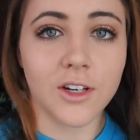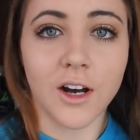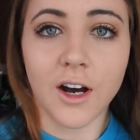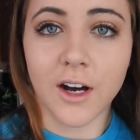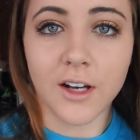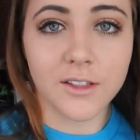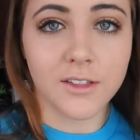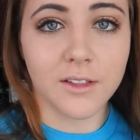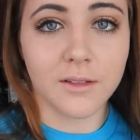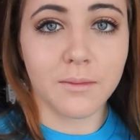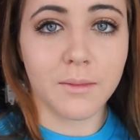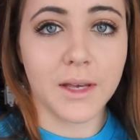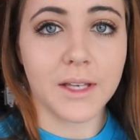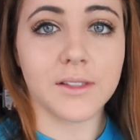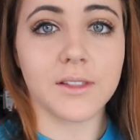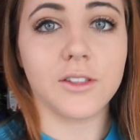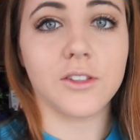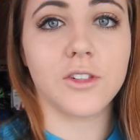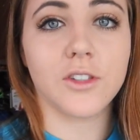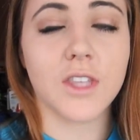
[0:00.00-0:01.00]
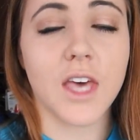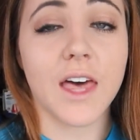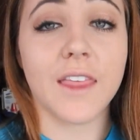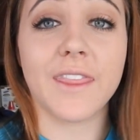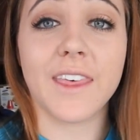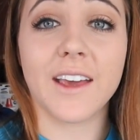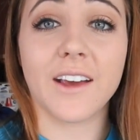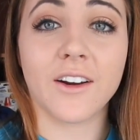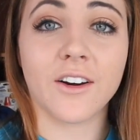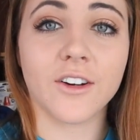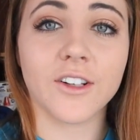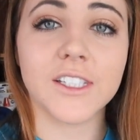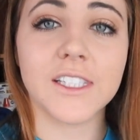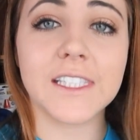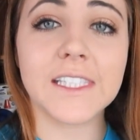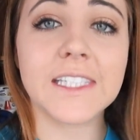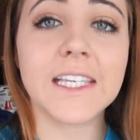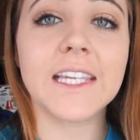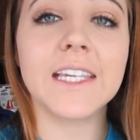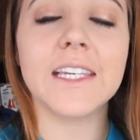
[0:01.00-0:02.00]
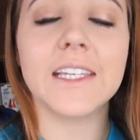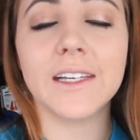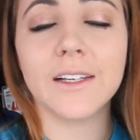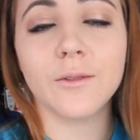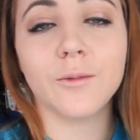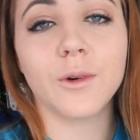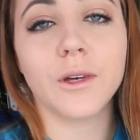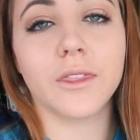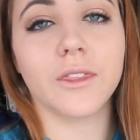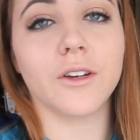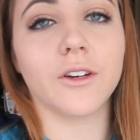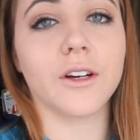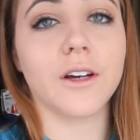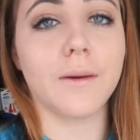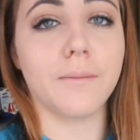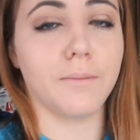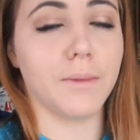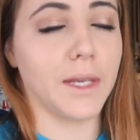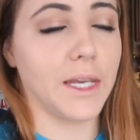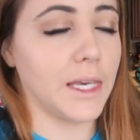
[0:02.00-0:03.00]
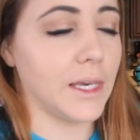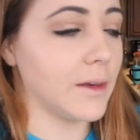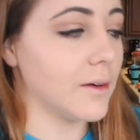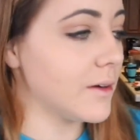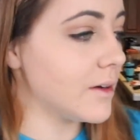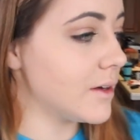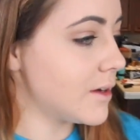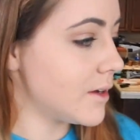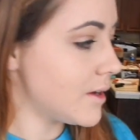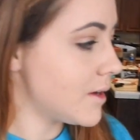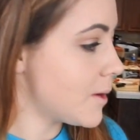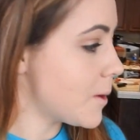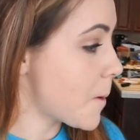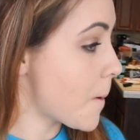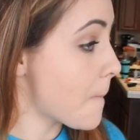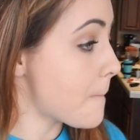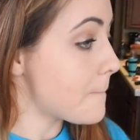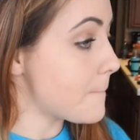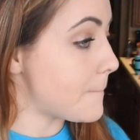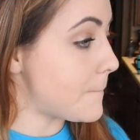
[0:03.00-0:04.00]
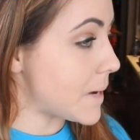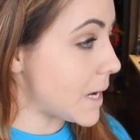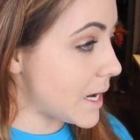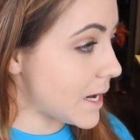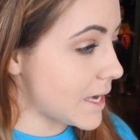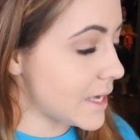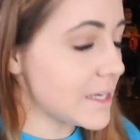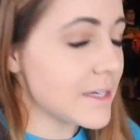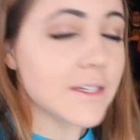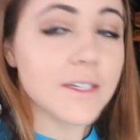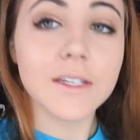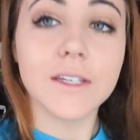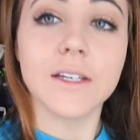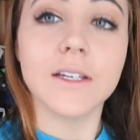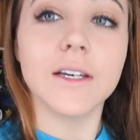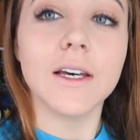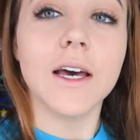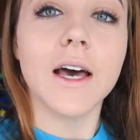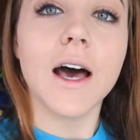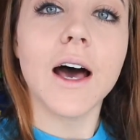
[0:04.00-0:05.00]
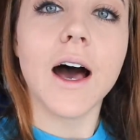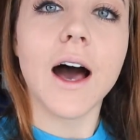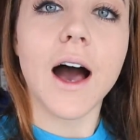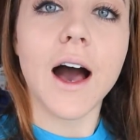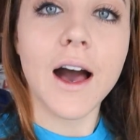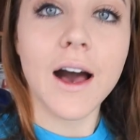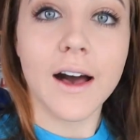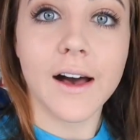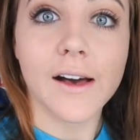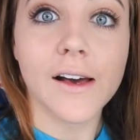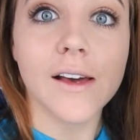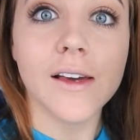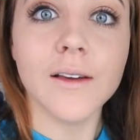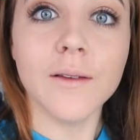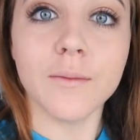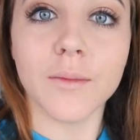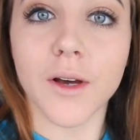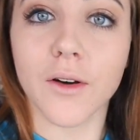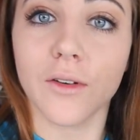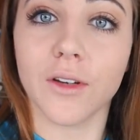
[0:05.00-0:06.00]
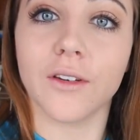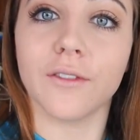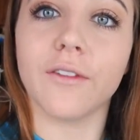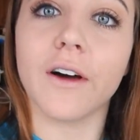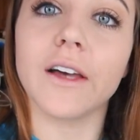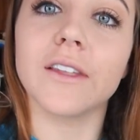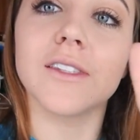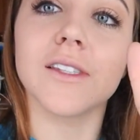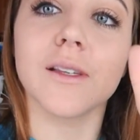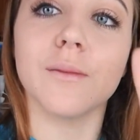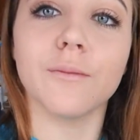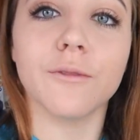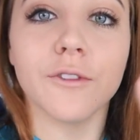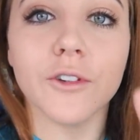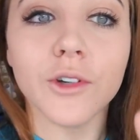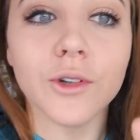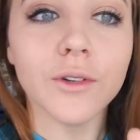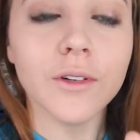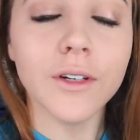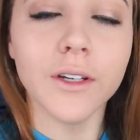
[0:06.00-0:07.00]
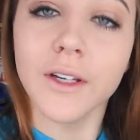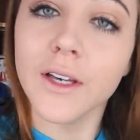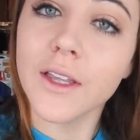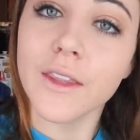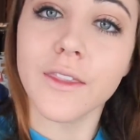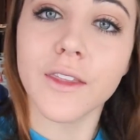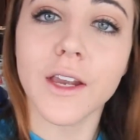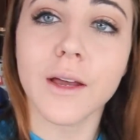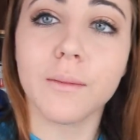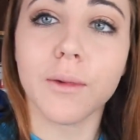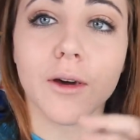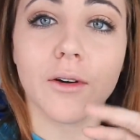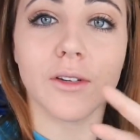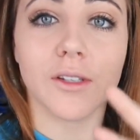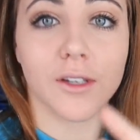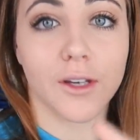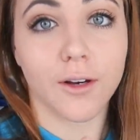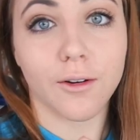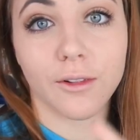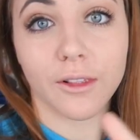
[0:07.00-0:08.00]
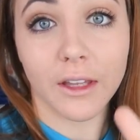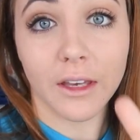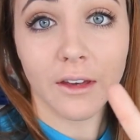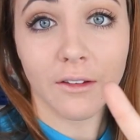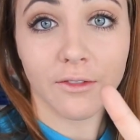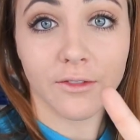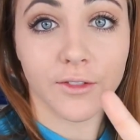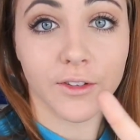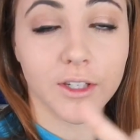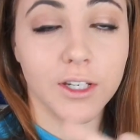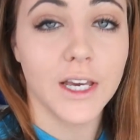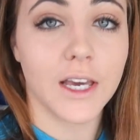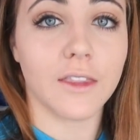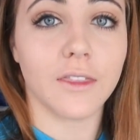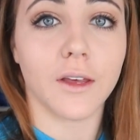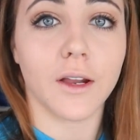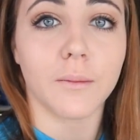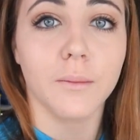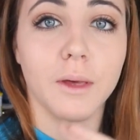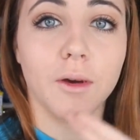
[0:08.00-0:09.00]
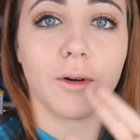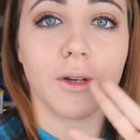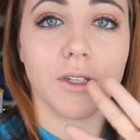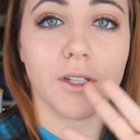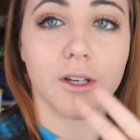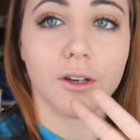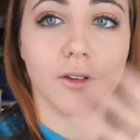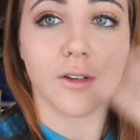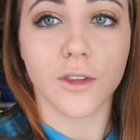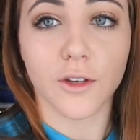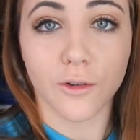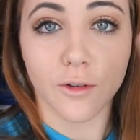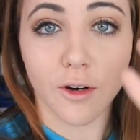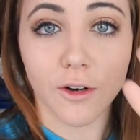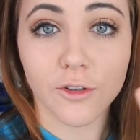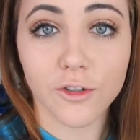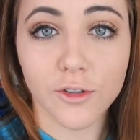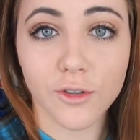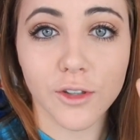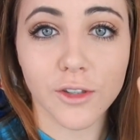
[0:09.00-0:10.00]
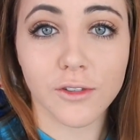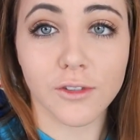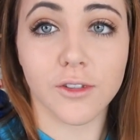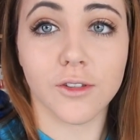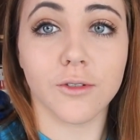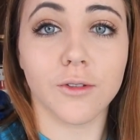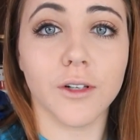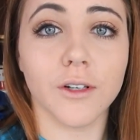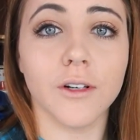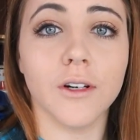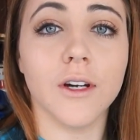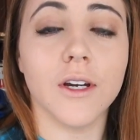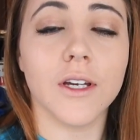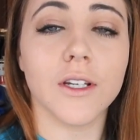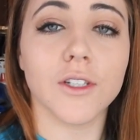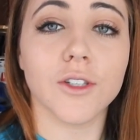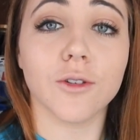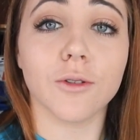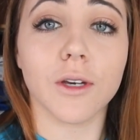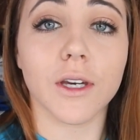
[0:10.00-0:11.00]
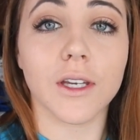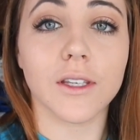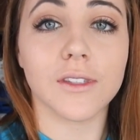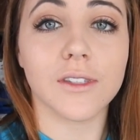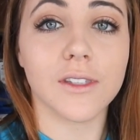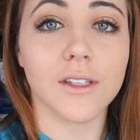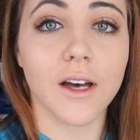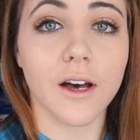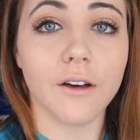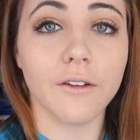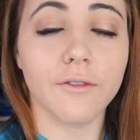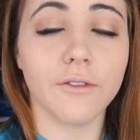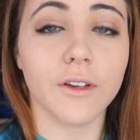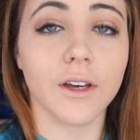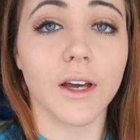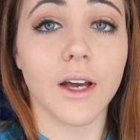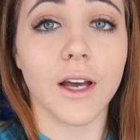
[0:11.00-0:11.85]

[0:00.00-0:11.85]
an awesome message that they are sending with their company. But I'm going to find some food, then I'm going to go lift, and then I'm going to go to the grocery store to get stuff